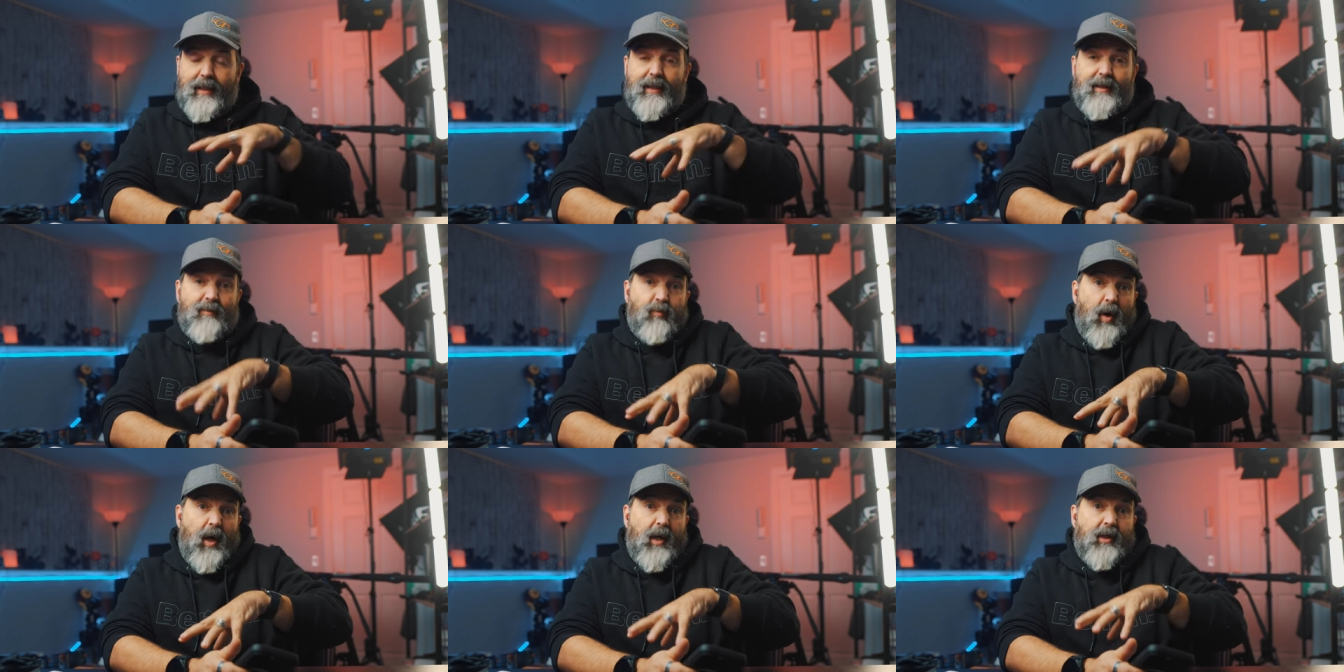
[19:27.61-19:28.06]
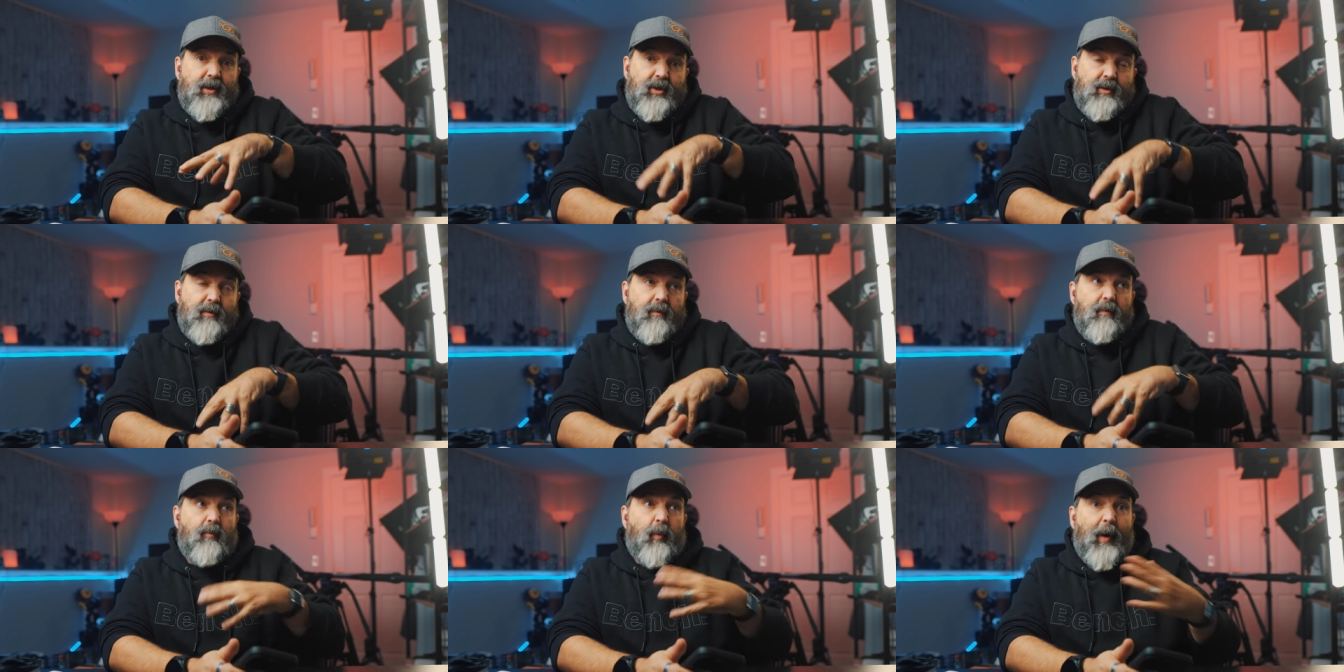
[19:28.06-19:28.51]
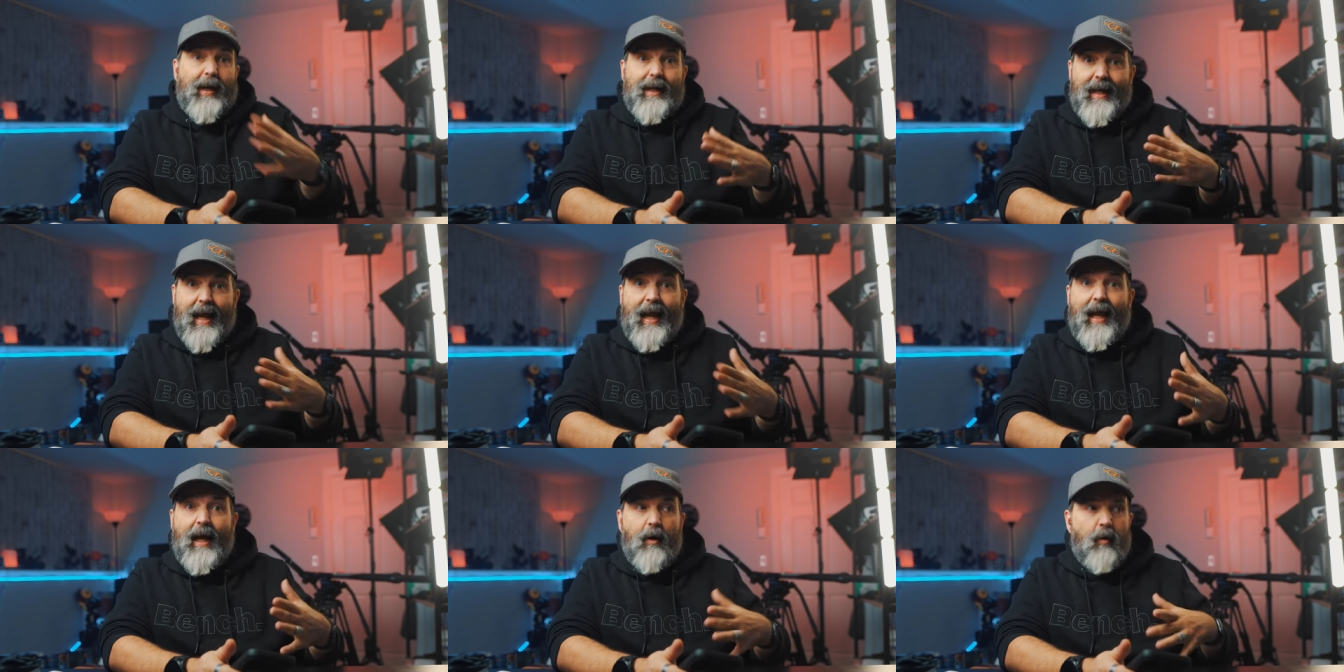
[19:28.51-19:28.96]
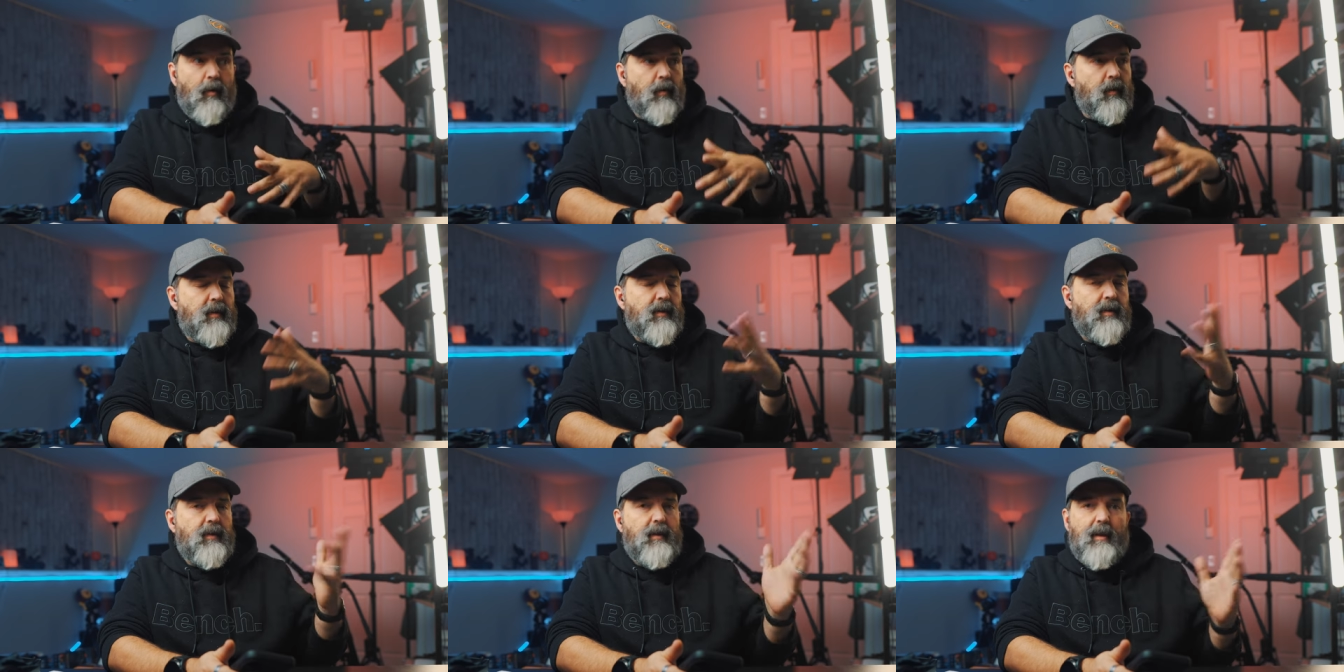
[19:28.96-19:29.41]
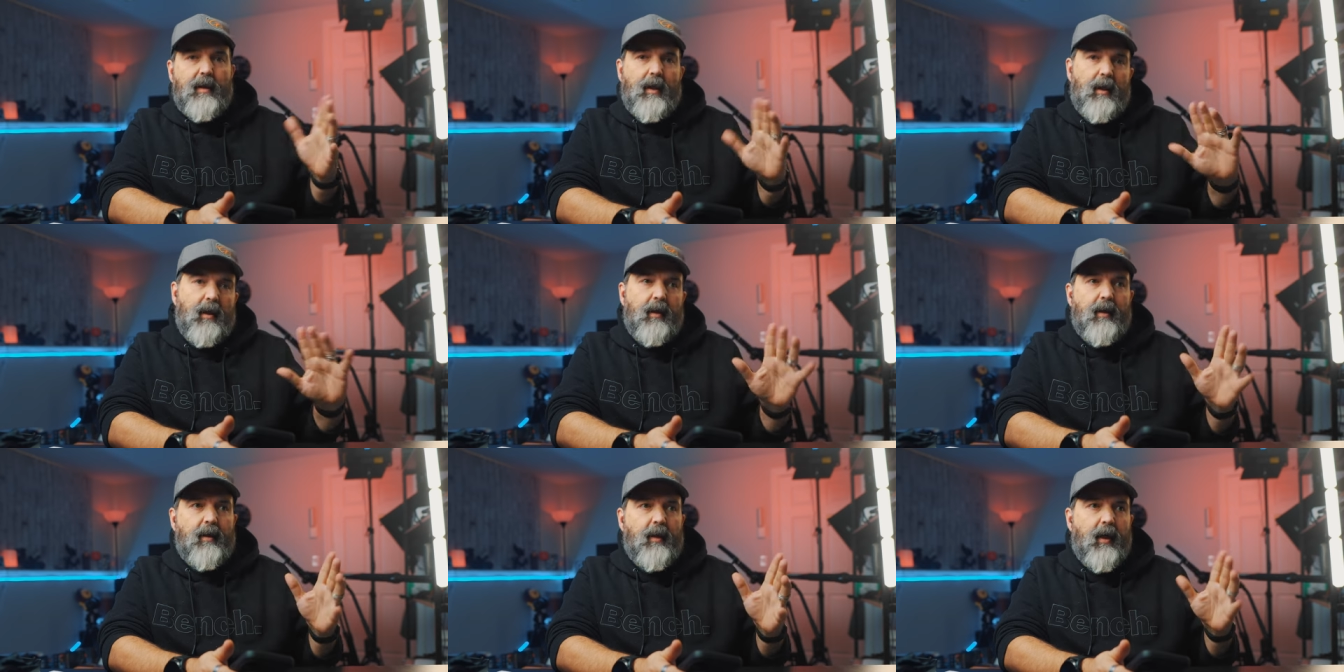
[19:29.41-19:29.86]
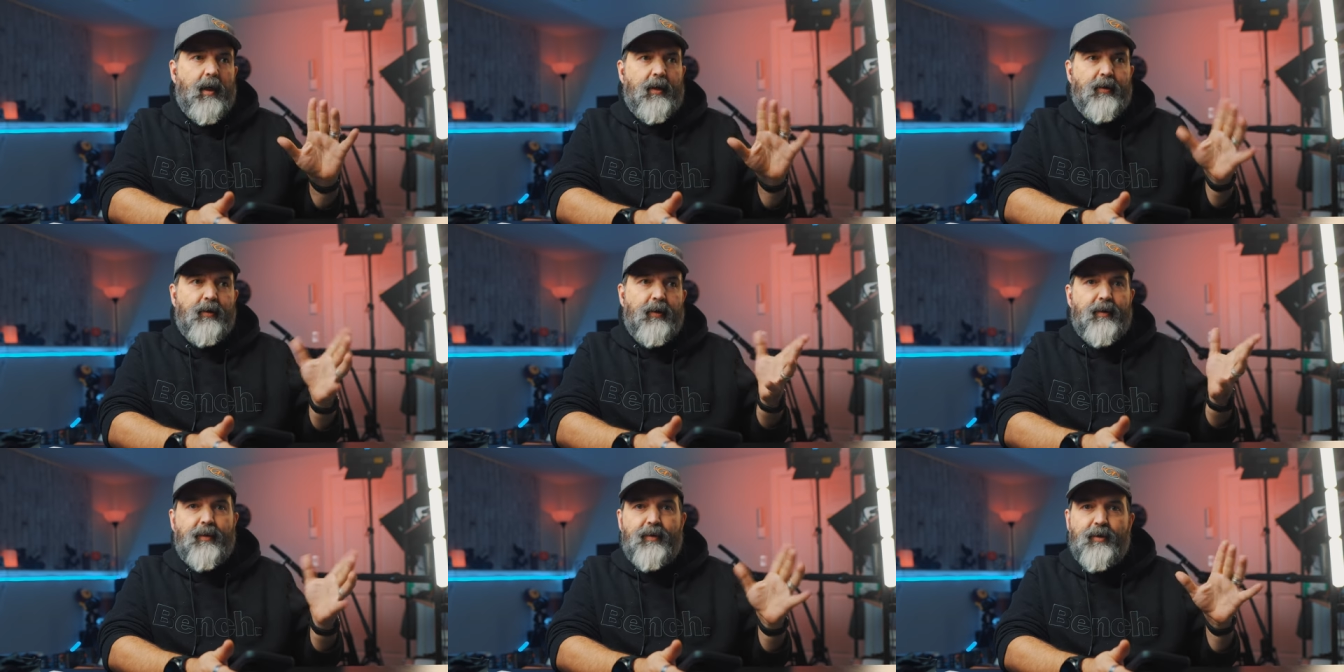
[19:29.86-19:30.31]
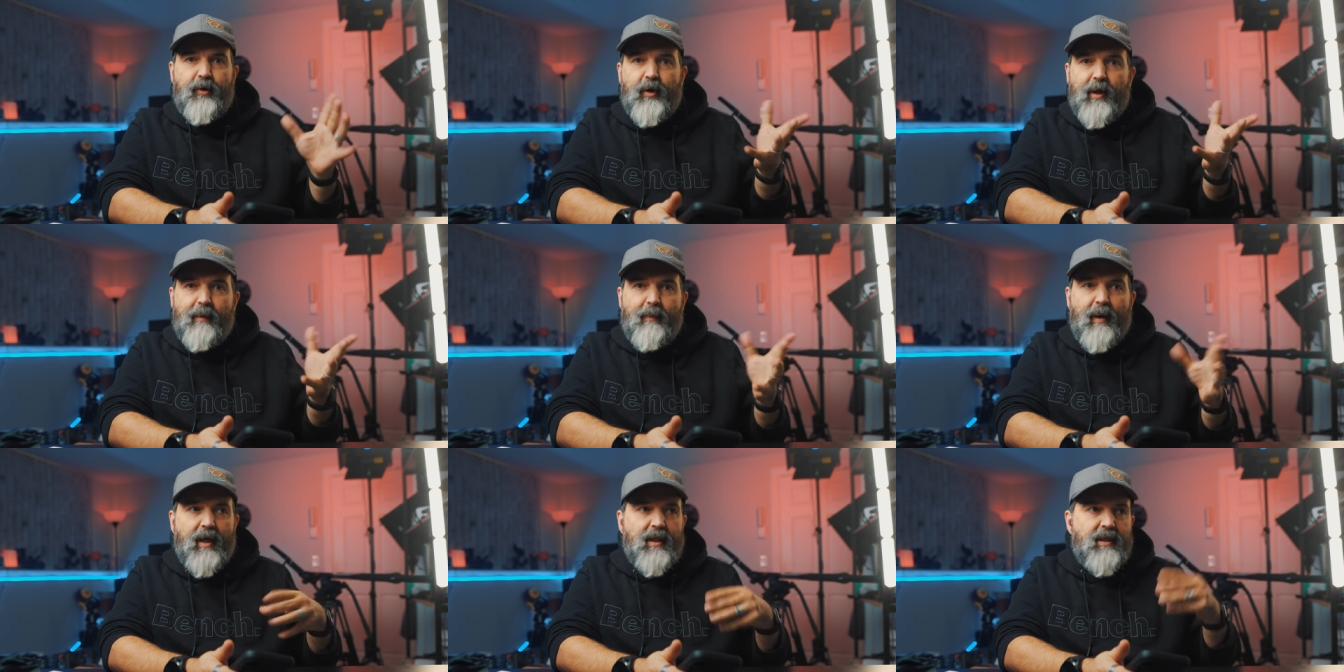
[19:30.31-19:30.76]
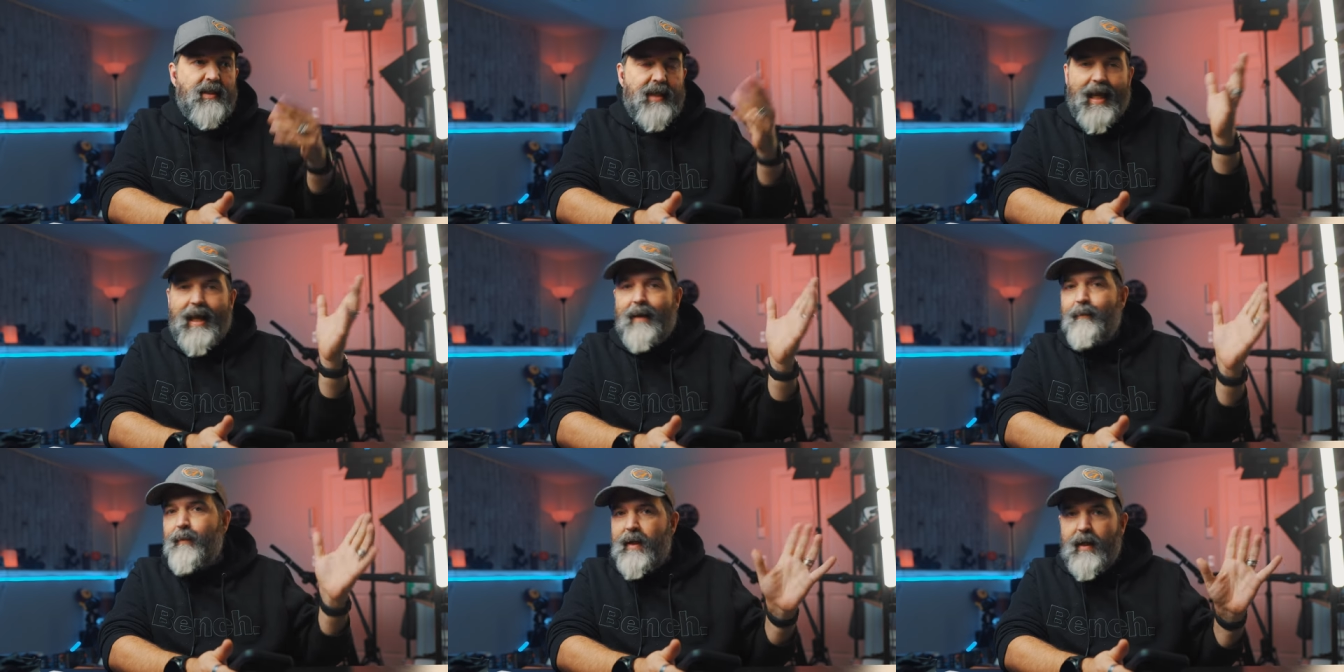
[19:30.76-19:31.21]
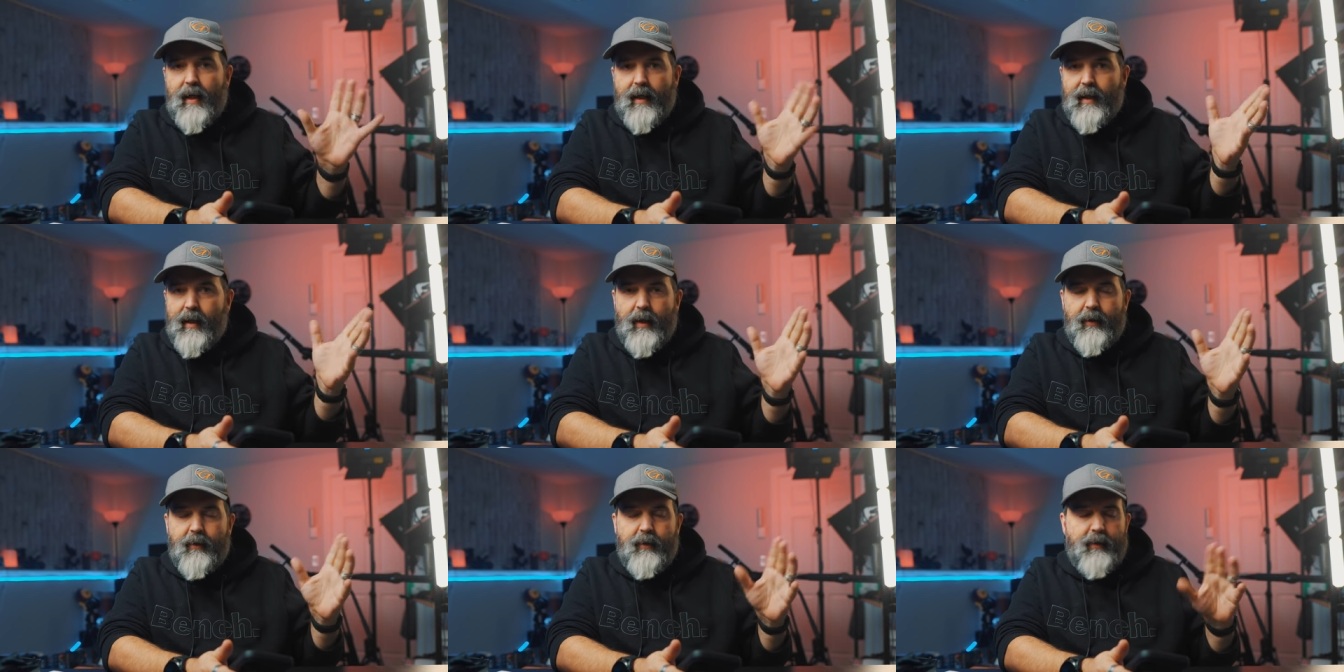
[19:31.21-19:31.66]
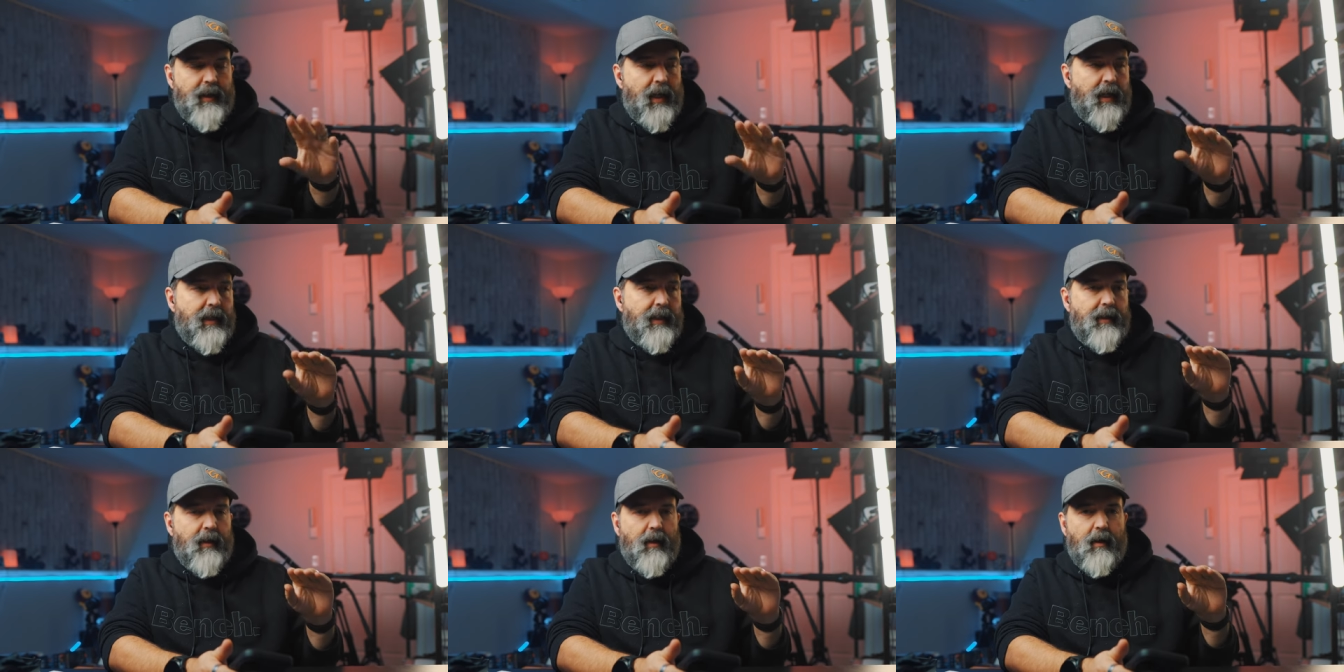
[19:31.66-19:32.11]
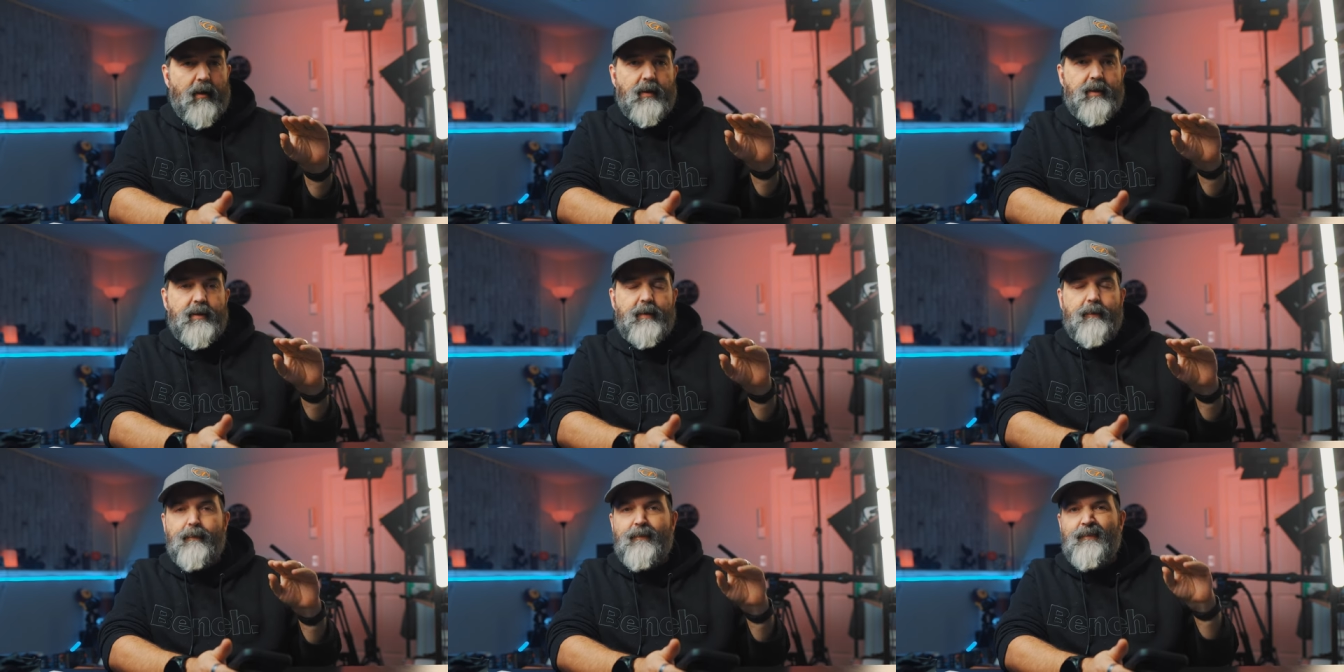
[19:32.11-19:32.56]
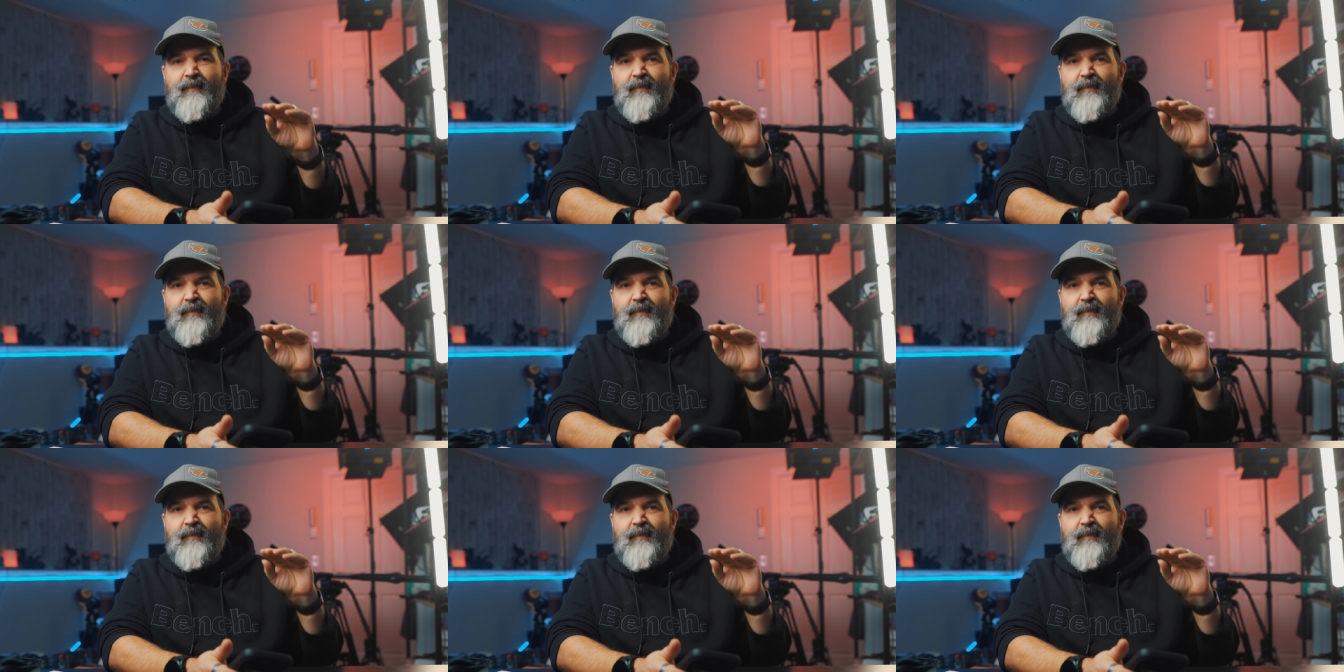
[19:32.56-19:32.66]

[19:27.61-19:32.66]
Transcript: This watch right now, 130 bucks can be like 190 dollars.